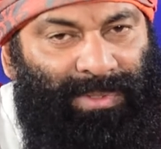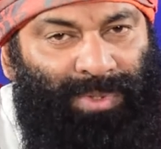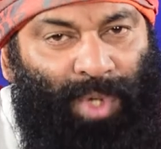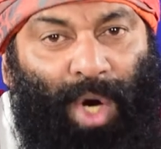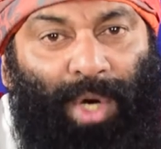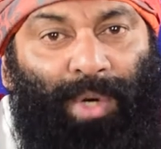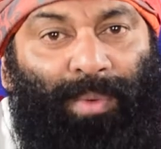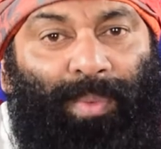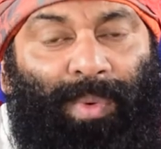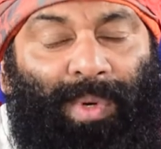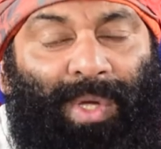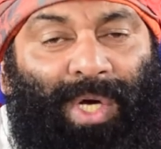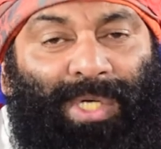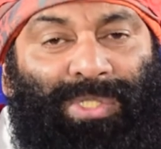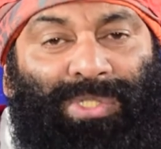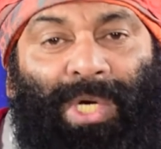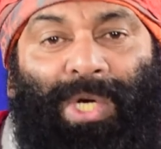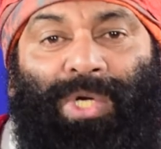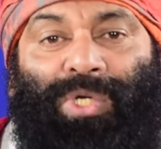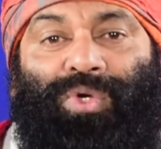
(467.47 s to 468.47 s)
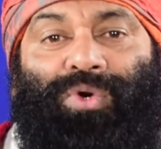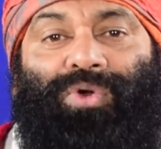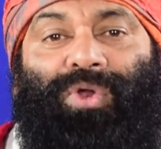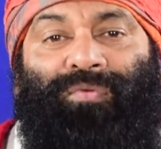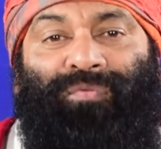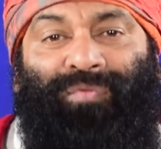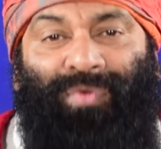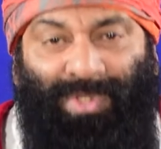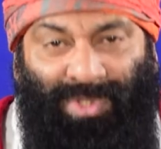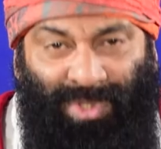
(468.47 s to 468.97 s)
not because you
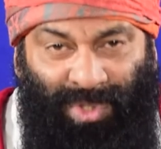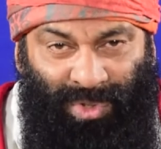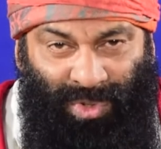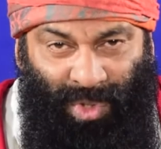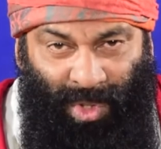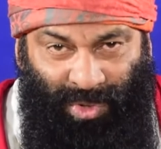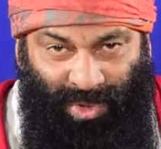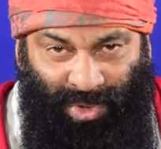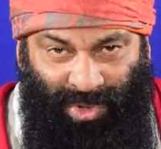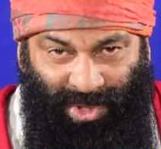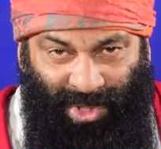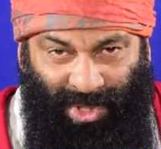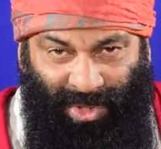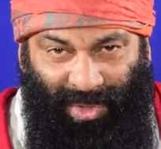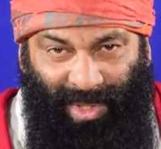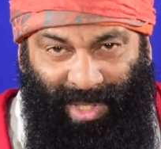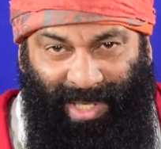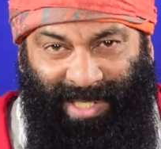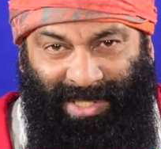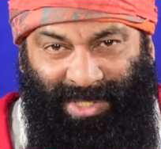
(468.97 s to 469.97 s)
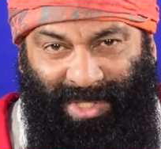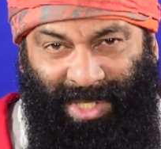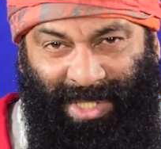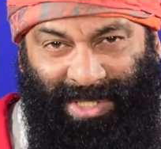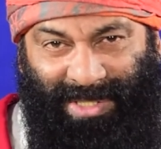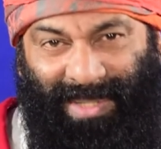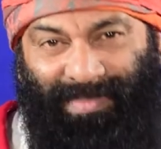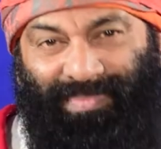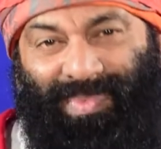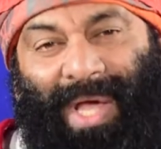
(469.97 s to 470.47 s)
refused to talk to your
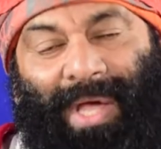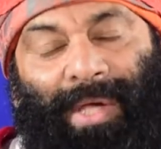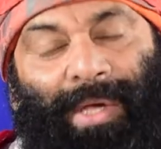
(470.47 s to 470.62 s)
relatives.